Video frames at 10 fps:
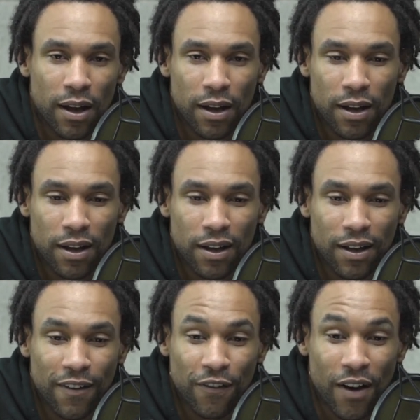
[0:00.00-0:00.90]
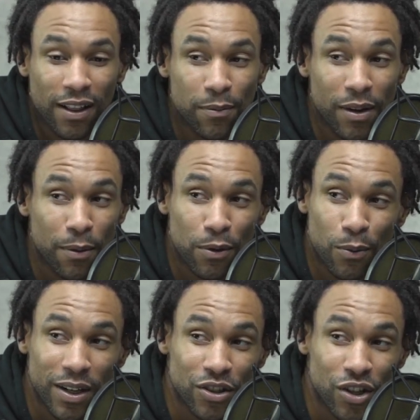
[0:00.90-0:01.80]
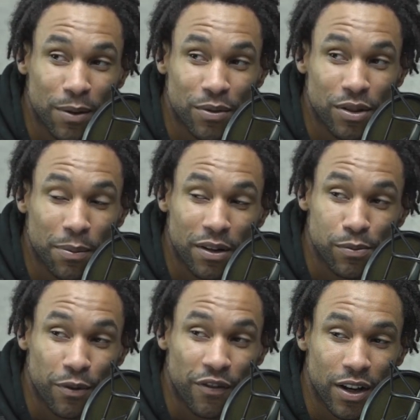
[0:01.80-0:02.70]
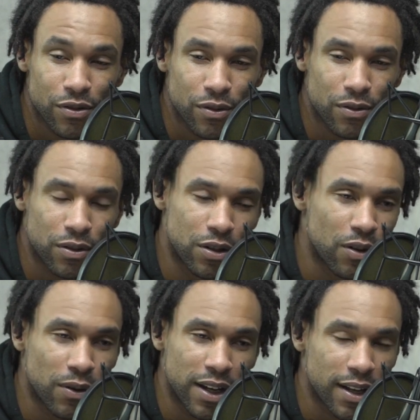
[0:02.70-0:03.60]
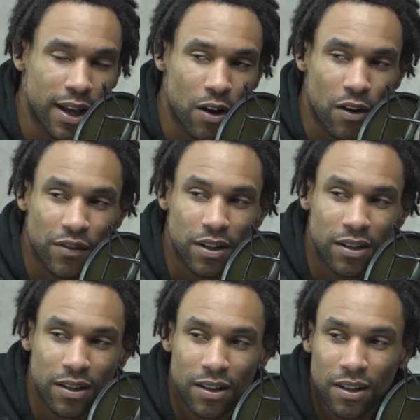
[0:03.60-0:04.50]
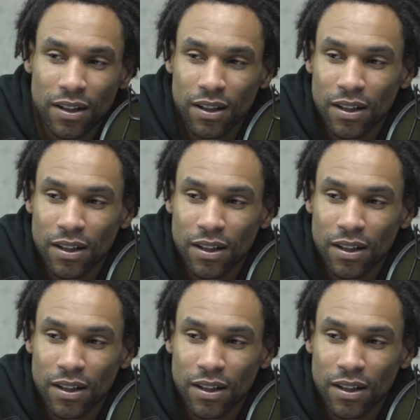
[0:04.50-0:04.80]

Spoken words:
and finally be able to win a championship as a professional, you don't get that often.